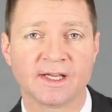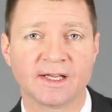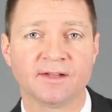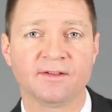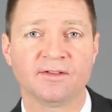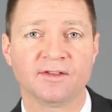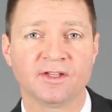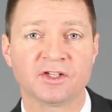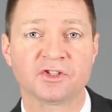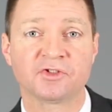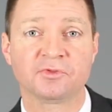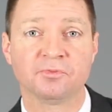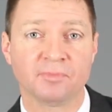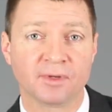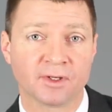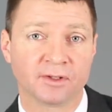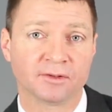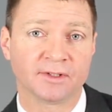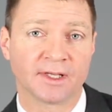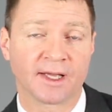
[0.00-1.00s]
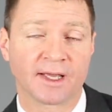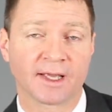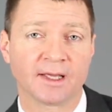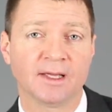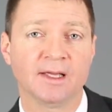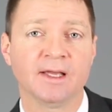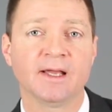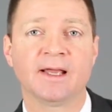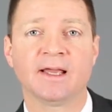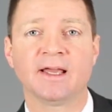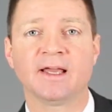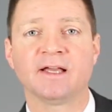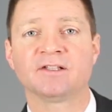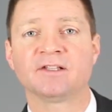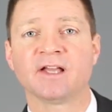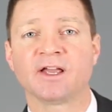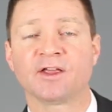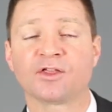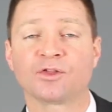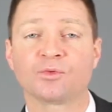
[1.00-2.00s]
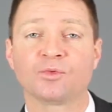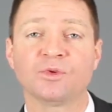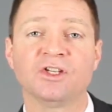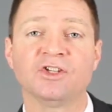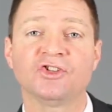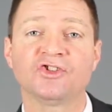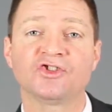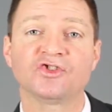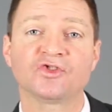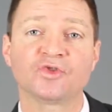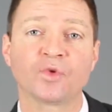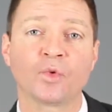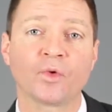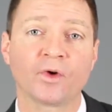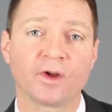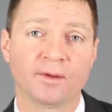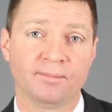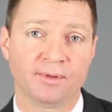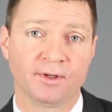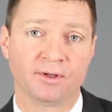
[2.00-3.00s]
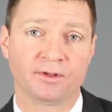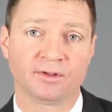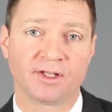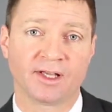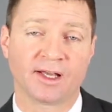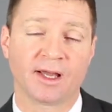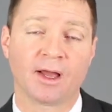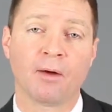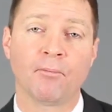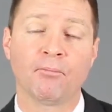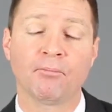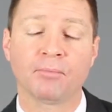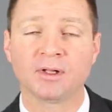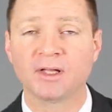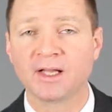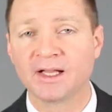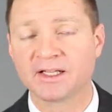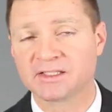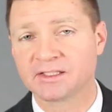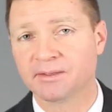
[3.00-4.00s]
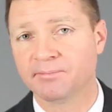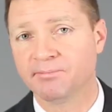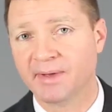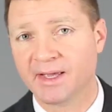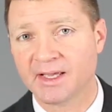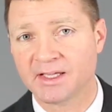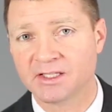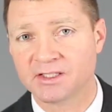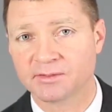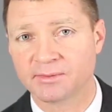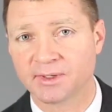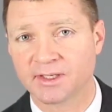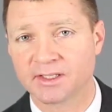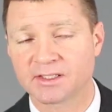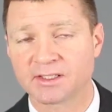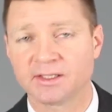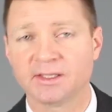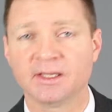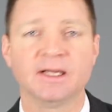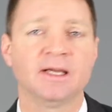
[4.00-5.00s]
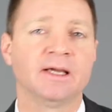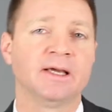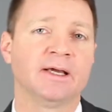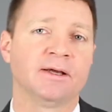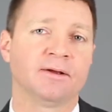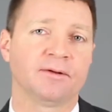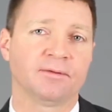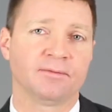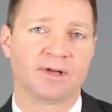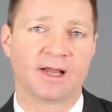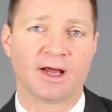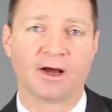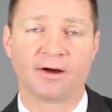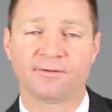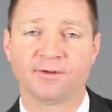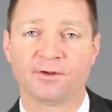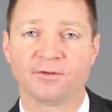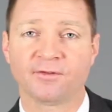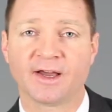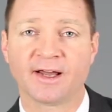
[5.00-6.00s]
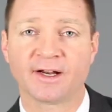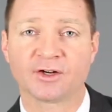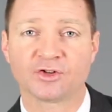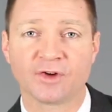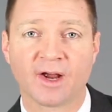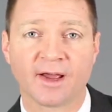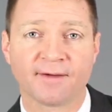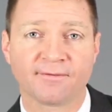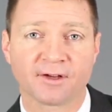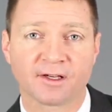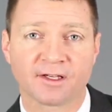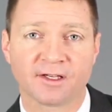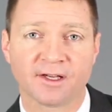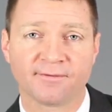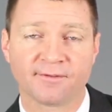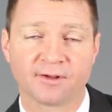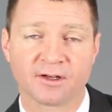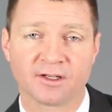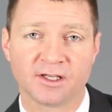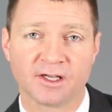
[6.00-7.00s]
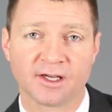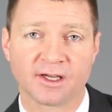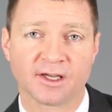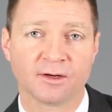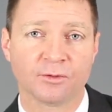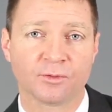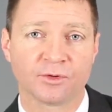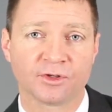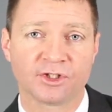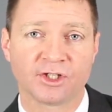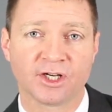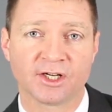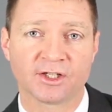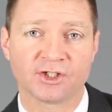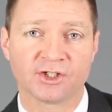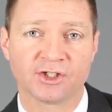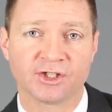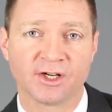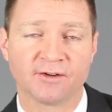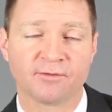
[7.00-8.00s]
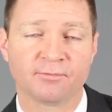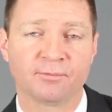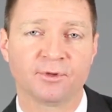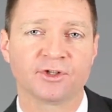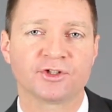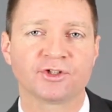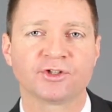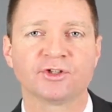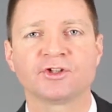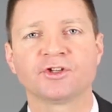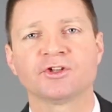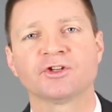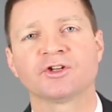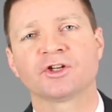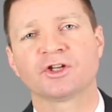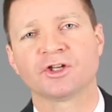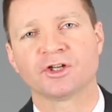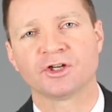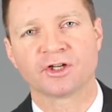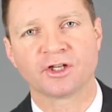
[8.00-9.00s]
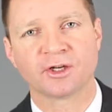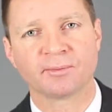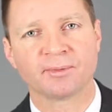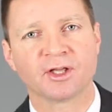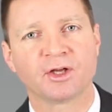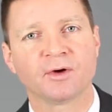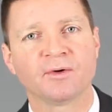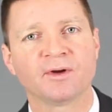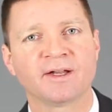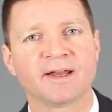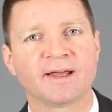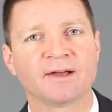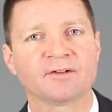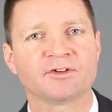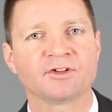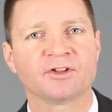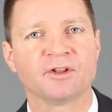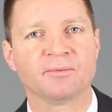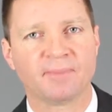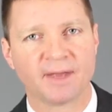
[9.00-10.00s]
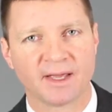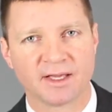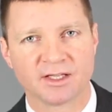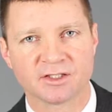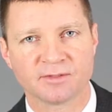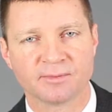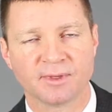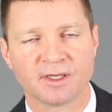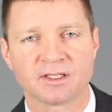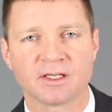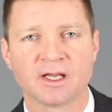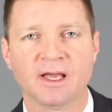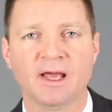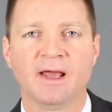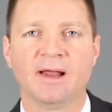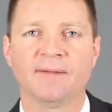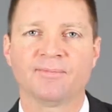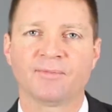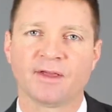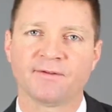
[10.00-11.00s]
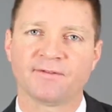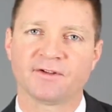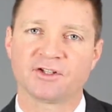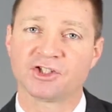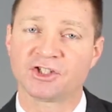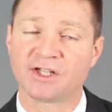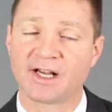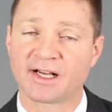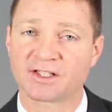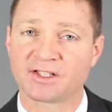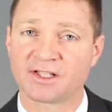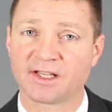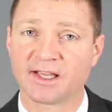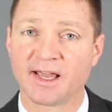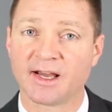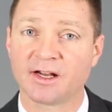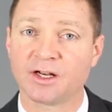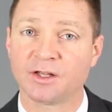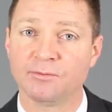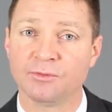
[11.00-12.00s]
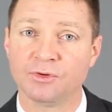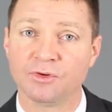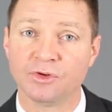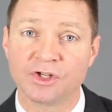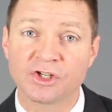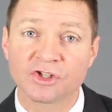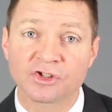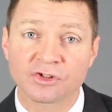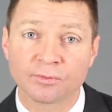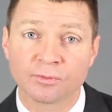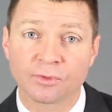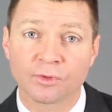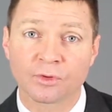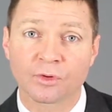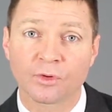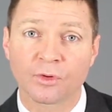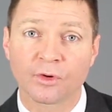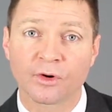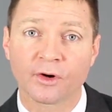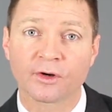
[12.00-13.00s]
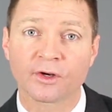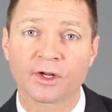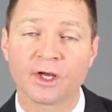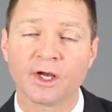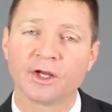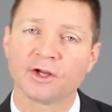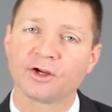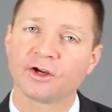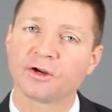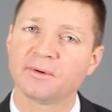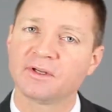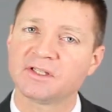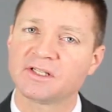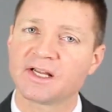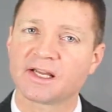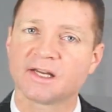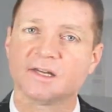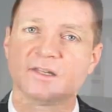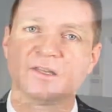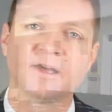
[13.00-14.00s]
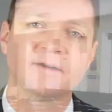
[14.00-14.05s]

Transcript: in this building. It's a 3-story building plus a basement. Now, if you've got a traffic ticket with Judge Jeff Busher, you're going to be going down to the basement. If it's Jackson County Municipal Court, you're going to be taking a